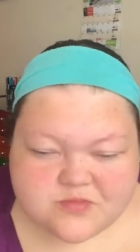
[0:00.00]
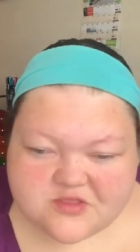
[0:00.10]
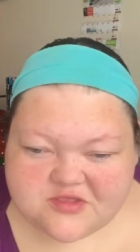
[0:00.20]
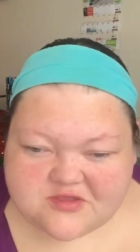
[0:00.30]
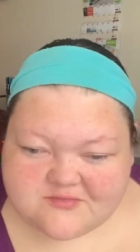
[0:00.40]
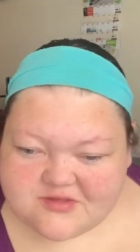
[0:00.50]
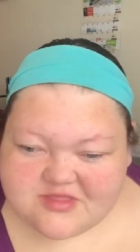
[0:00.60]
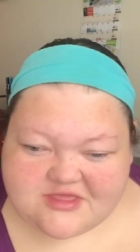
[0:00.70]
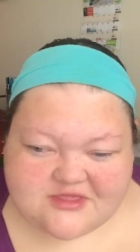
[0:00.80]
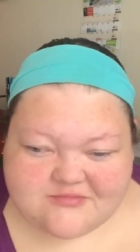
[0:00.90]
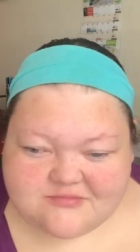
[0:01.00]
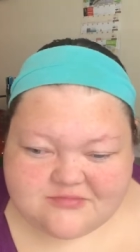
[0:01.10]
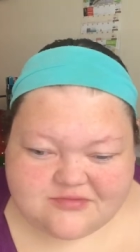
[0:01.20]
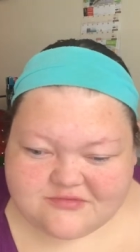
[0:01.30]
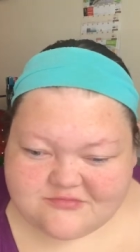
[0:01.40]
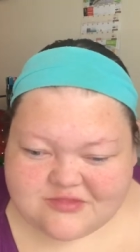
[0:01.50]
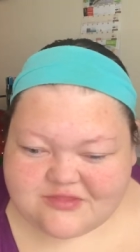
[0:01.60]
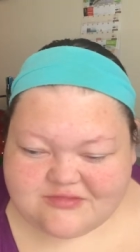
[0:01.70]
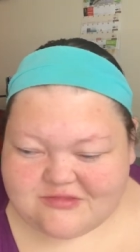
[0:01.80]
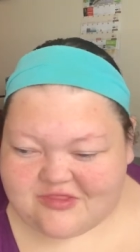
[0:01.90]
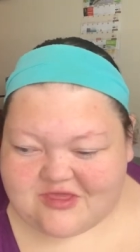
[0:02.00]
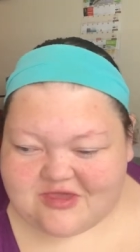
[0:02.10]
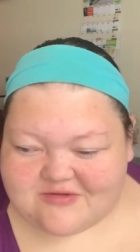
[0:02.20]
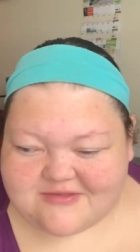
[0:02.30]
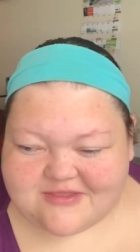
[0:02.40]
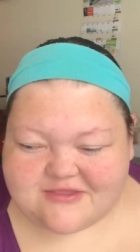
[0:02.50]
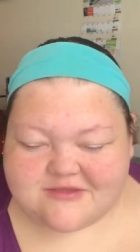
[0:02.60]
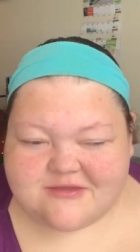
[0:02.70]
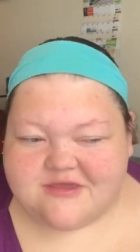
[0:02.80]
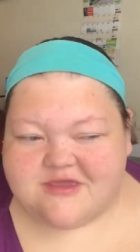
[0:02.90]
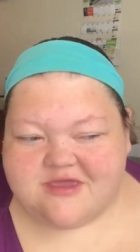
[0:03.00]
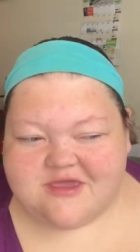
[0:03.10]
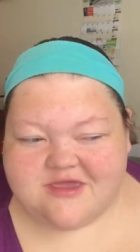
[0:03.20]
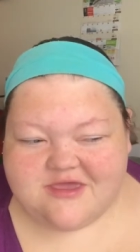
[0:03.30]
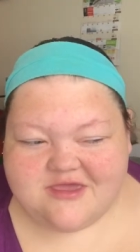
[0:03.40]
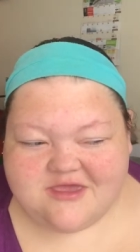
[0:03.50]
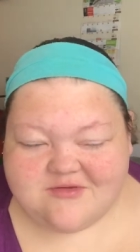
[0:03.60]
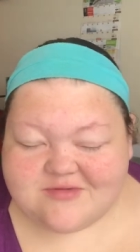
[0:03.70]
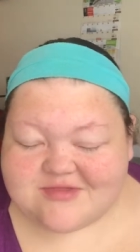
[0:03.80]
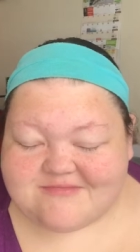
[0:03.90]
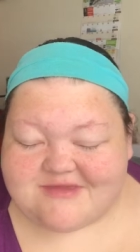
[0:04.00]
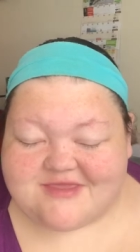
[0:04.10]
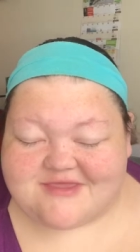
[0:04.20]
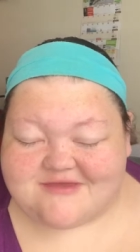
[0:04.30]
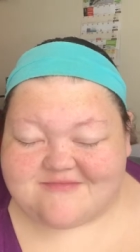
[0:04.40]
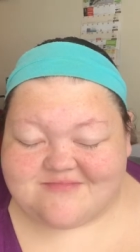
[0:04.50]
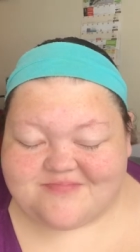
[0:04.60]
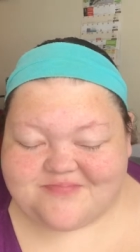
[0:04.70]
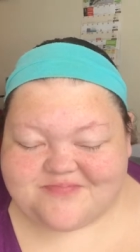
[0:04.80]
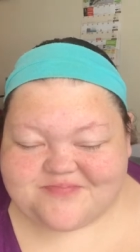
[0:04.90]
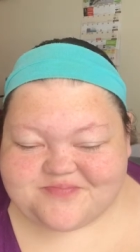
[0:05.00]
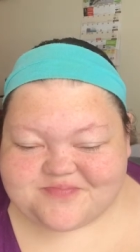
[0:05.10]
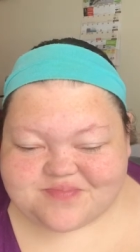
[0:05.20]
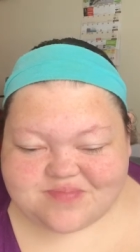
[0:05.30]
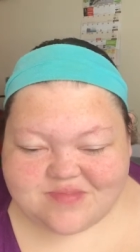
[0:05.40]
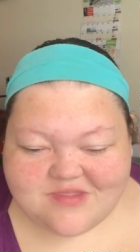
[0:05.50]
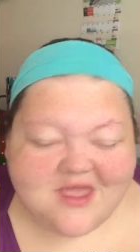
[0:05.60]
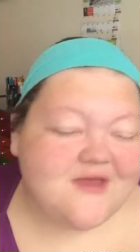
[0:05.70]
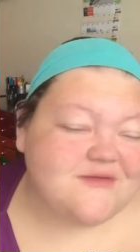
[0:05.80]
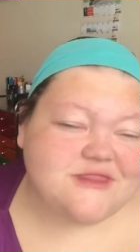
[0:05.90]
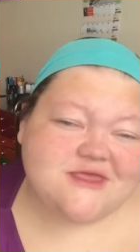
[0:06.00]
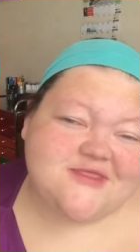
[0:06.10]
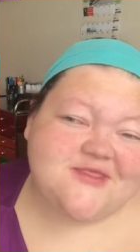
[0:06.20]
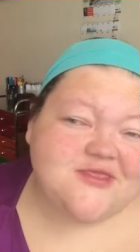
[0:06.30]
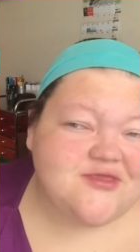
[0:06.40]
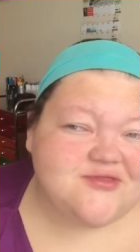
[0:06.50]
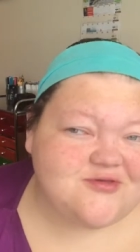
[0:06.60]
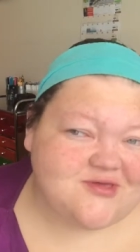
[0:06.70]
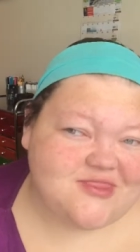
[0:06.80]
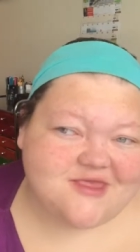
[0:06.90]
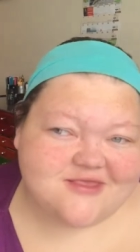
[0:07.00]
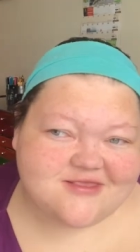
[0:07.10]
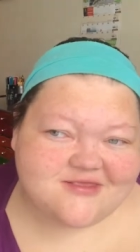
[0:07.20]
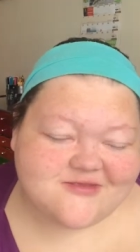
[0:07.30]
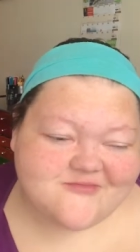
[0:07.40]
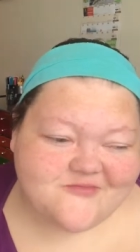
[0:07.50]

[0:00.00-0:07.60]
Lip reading: This is completely with nothing else. It was amazing. I'm gonna continue doing this.